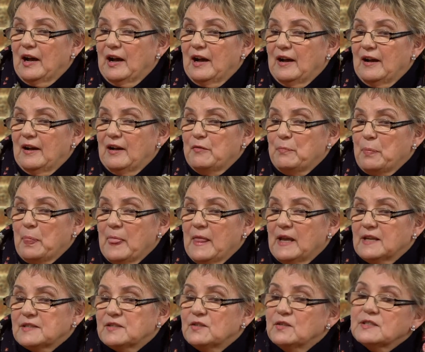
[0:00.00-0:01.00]

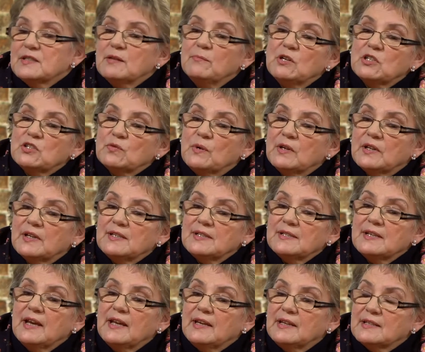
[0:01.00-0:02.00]
It's not so much what I
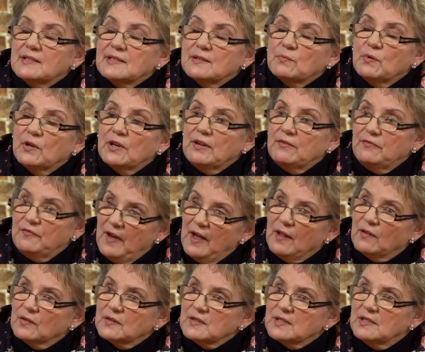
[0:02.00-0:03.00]
said, it's what I
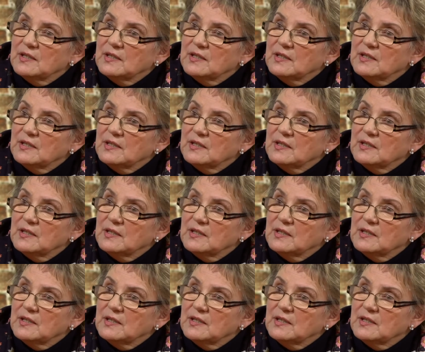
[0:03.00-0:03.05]
felt.